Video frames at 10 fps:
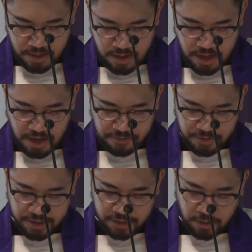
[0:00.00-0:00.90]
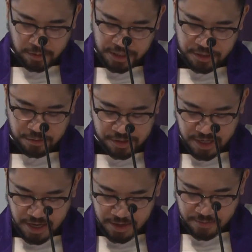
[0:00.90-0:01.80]
And for this Holy
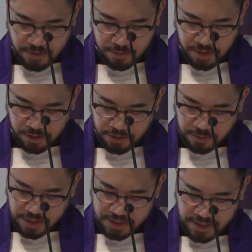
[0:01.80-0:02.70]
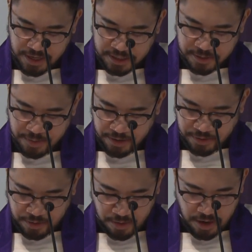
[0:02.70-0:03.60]
Tuesday, we learn what it takes to bear
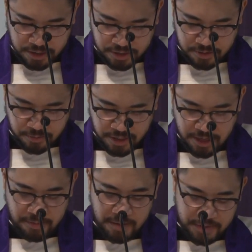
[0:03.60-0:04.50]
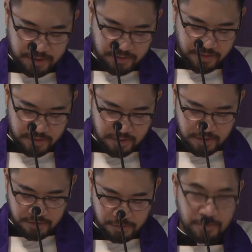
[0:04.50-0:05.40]
the cross with commitment
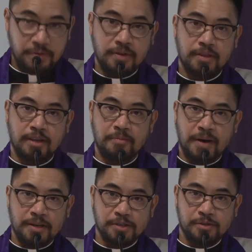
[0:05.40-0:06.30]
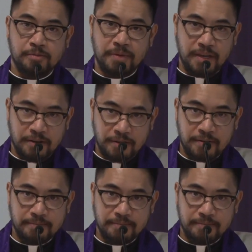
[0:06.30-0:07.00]
through the Apostle Peter.